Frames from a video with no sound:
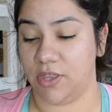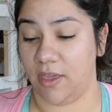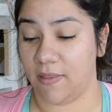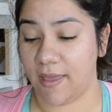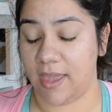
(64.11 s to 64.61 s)
the
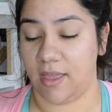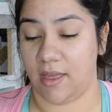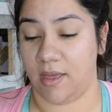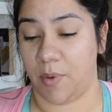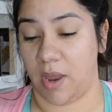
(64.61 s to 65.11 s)
other
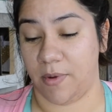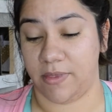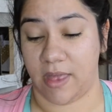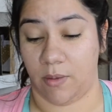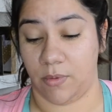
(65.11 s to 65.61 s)
primer
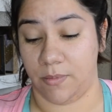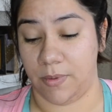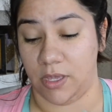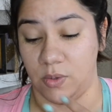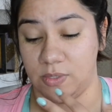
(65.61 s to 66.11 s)
that I will be
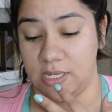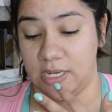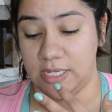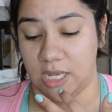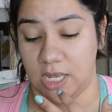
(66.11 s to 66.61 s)

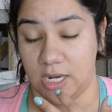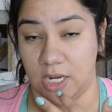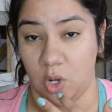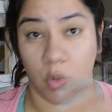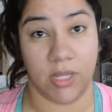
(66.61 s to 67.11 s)
using
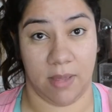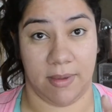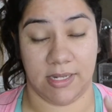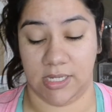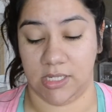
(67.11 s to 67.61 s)
only on
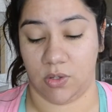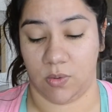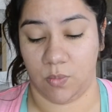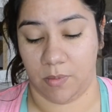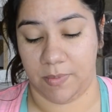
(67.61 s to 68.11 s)
my
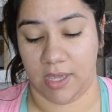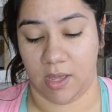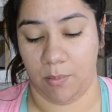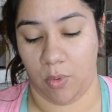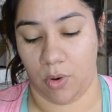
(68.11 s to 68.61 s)
T-zone will be
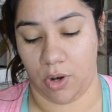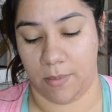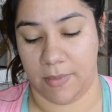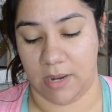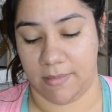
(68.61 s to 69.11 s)
a pore
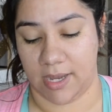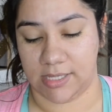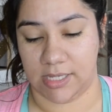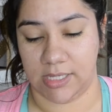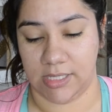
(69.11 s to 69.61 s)

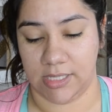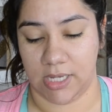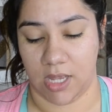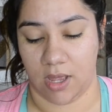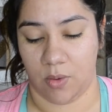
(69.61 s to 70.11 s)
minimizing,
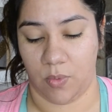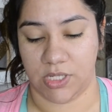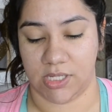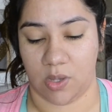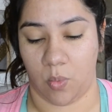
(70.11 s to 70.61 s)
which
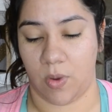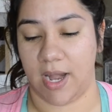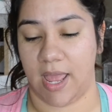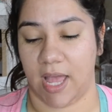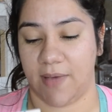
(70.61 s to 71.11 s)
is a one
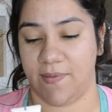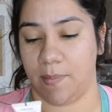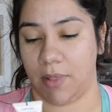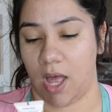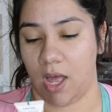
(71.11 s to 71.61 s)
heck of a
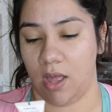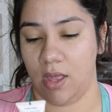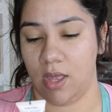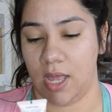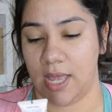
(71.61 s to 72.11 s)
Blot
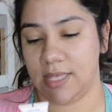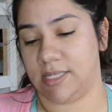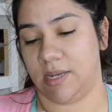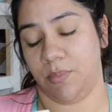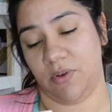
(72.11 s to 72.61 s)

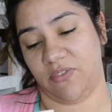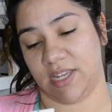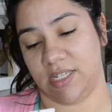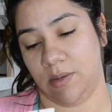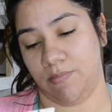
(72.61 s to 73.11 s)
Instant
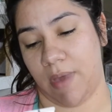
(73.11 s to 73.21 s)
Perfecting